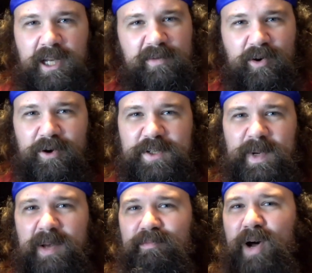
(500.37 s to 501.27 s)
And of course,
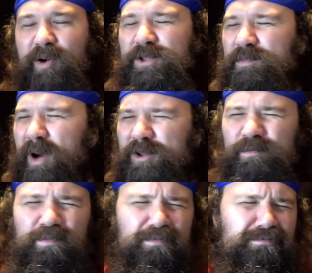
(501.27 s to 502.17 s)
my most, most,
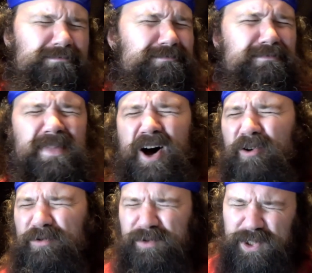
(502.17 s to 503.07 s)

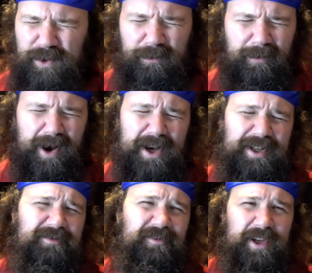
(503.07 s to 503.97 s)
most
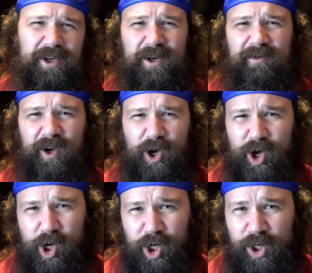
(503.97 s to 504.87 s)
wanted figure of
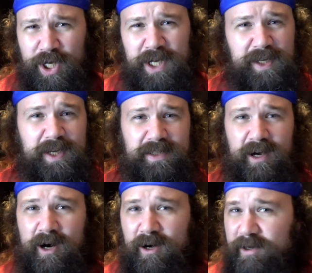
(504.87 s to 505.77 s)
all is a
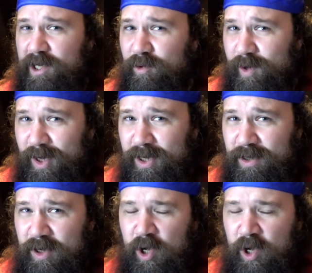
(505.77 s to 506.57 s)
Harley Quinn